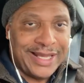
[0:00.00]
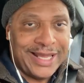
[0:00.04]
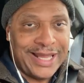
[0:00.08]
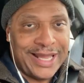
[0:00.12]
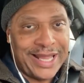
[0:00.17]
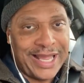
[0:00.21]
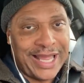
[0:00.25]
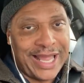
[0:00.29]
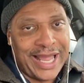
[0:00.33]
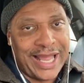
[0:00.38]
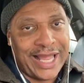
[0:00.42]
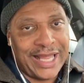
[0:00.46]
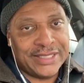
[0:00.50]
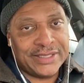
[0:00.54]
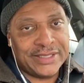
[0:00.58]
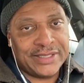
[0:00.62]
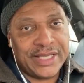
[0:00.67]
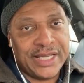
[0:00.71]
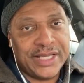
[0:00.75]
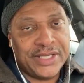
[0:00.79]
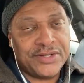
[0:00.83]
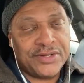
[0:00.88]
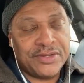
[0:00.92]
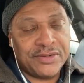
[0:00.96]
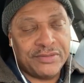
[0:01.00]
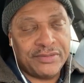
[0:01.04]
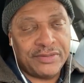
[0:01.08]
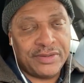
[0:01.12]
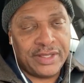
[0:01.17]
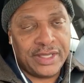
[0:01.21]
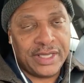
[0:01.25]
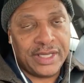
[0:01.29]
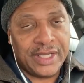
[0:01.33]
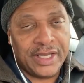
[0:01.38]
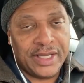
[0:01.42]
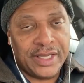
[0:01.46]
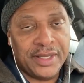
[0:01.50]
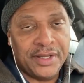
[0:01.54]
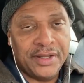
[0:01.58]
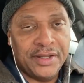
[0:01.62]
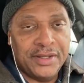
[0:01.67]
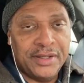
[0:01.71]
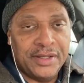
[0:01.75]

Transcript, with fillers: has each of the